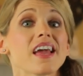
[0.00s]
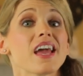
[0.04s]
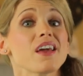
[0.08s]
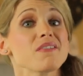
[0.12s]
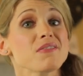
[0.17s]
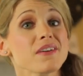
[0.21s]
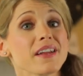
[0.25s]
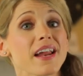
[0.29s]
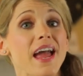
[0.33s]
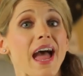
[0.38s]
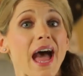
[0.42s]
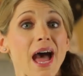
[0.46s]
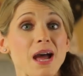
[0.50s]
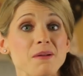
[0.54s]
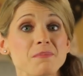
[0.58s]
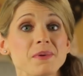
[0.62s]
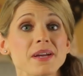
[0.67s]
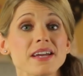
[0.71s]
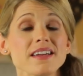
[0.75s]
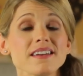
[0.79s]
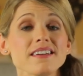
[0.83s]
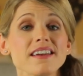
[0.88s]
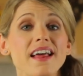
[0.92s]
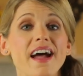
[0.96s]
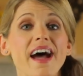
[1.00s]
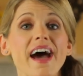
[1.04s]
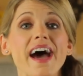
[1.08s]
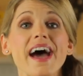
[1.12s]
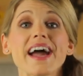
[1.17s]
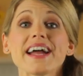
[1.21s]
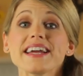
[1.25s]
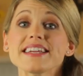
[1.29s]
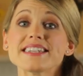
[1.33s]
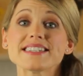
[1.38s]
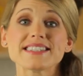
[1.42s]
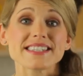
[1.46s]
If it had been,
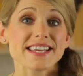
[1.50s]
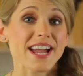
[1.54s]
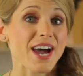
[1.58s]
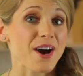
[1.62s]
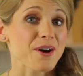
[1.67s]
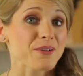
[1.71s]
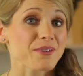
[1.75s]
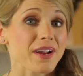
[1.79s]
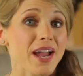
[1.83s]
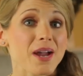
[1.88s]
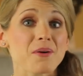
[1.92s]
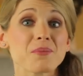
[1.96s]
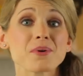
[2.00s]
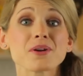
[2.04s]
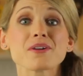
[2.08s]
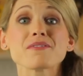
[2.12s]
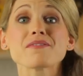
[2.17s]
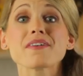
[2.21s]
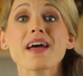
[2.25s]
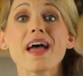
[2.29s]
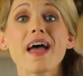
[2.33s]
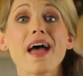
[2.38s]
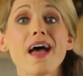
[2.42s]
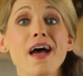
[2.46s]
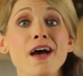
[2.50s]
I doubt I would have